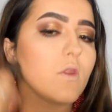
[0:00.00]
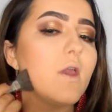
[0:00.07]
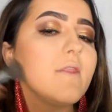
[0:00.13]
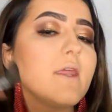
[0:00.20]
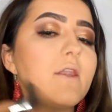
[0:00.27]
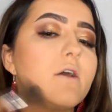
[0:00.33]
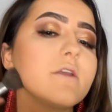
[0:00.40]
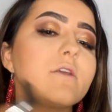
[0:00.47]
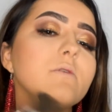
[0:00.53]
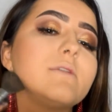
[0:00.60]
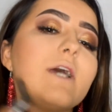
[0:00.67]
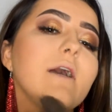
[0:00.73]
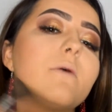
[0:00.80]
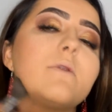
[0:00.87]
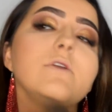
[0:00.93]
And then I go
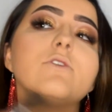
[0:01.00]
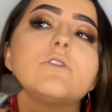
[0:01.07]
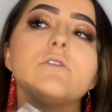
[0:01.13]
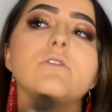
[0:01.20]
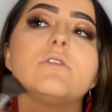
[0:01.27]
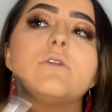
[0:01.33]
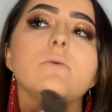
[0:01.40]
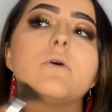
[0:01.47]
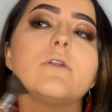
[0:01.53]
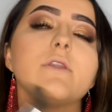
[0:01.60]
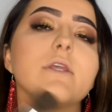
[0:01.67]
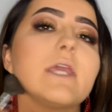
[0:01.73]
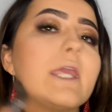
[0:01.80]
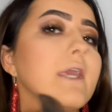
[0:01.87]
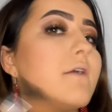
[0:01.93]
down and just do
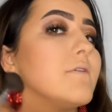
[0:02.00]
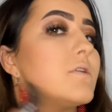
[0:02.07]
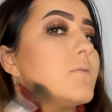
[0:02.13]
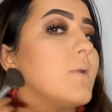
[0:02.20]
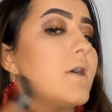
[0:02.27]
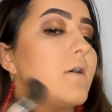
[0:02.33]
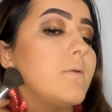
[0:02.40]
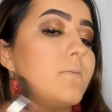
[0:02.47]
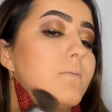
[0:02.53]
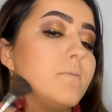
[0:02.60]
under here as well.